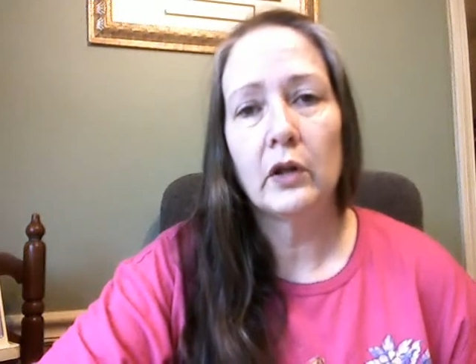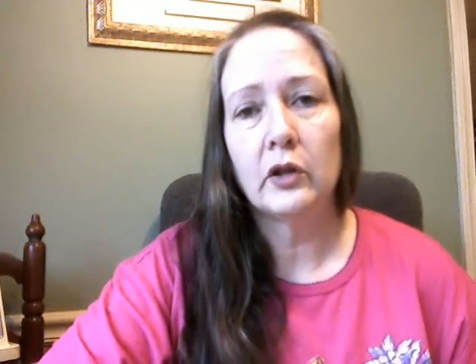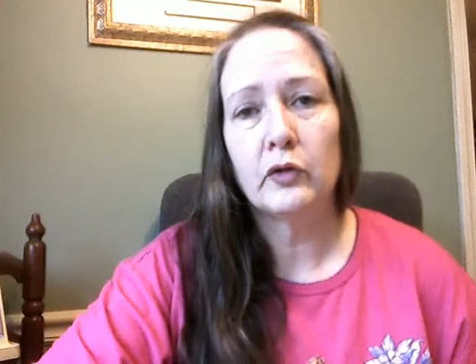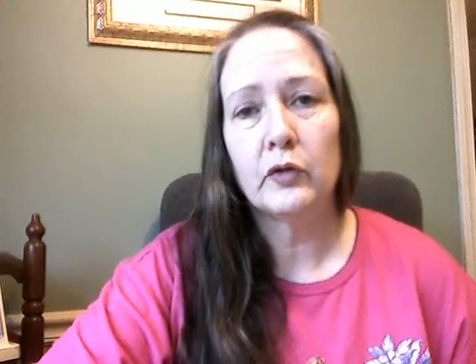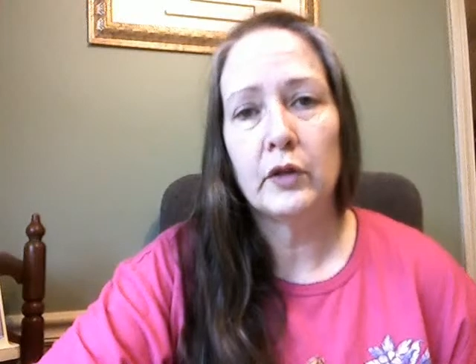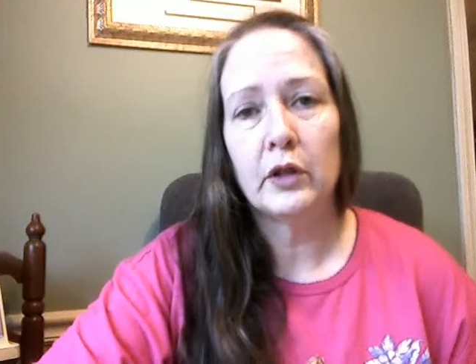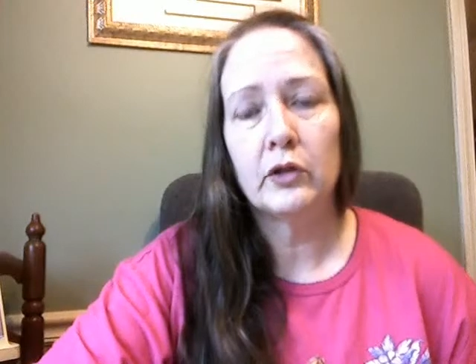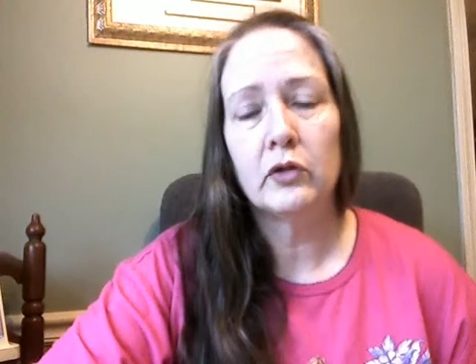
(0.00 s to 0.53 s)
at the
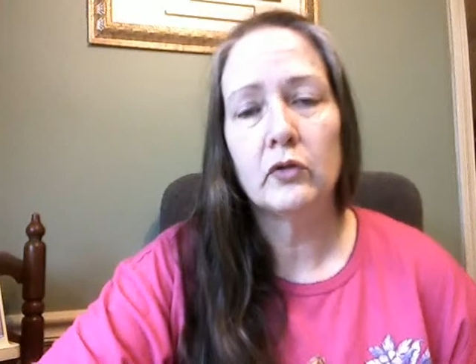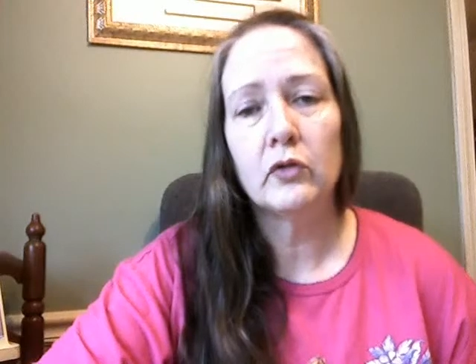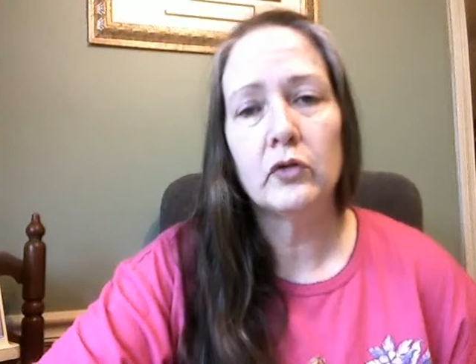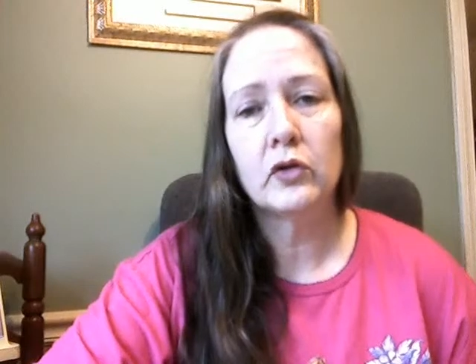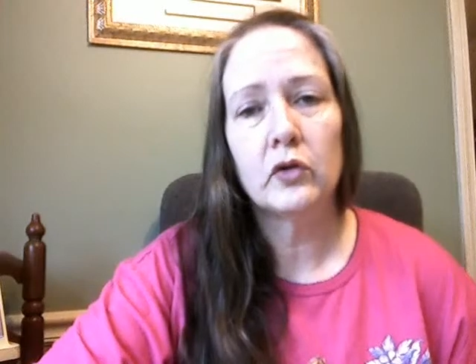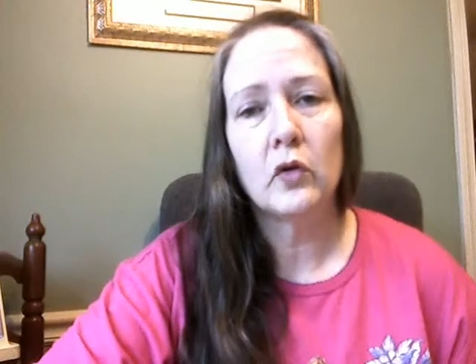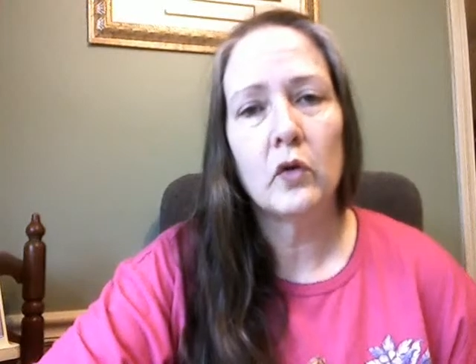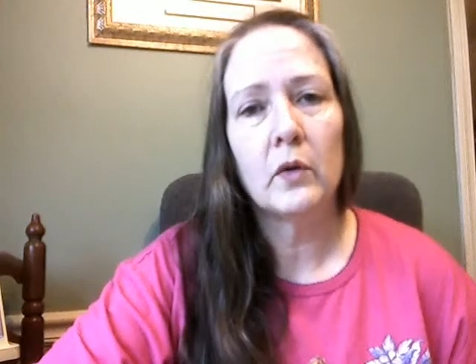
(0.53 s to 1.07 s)
traditional
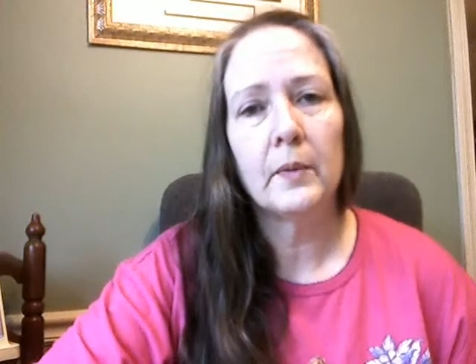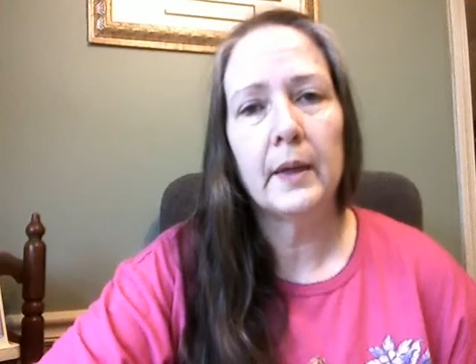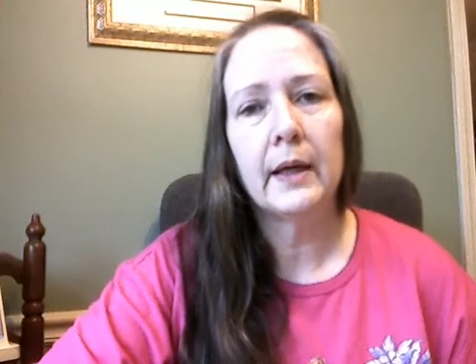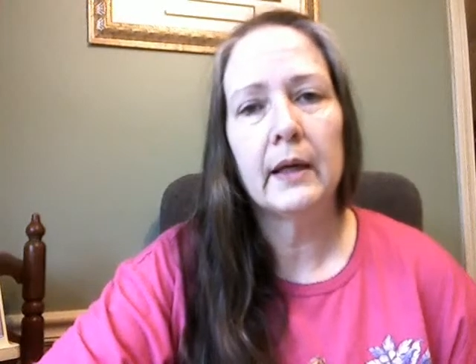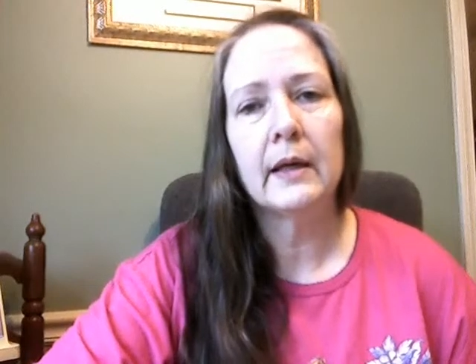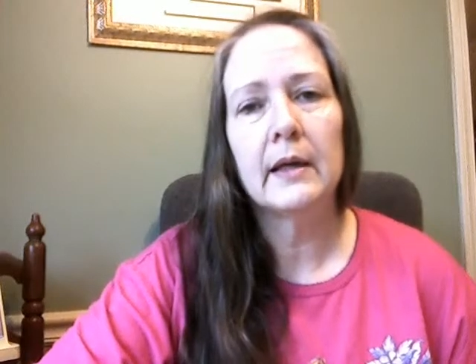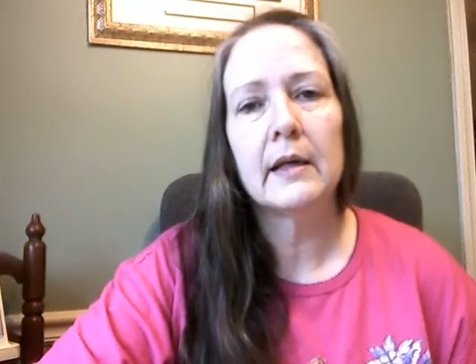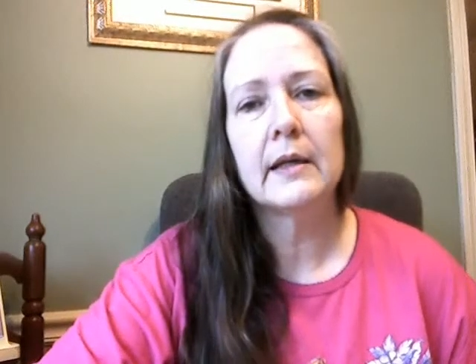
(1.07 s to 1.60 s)
store,
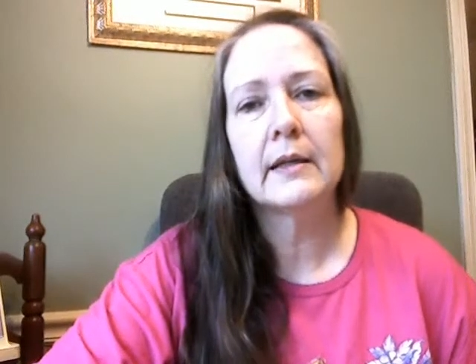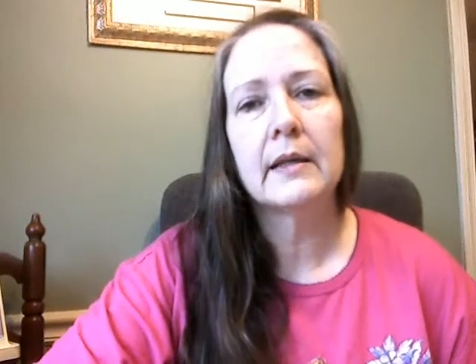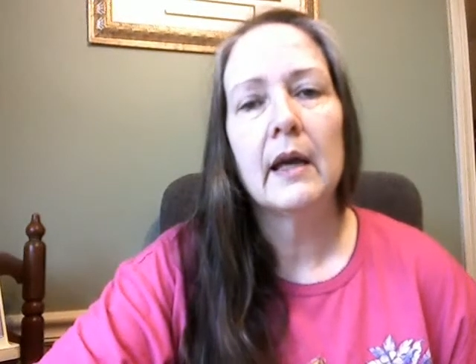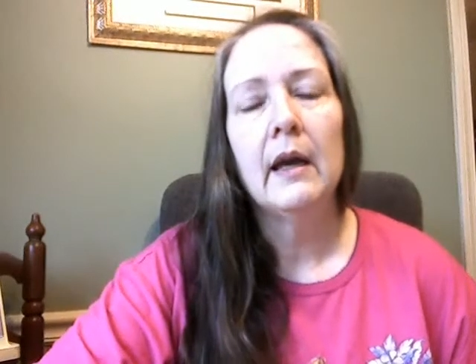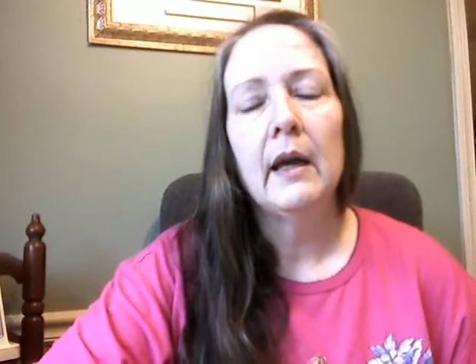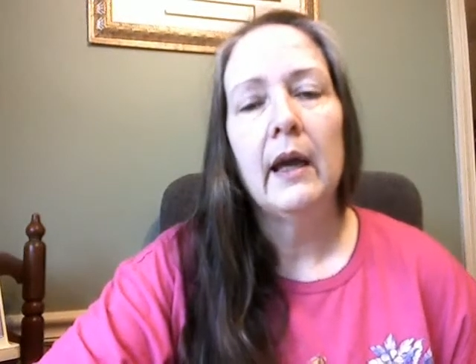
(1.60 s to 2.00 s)
because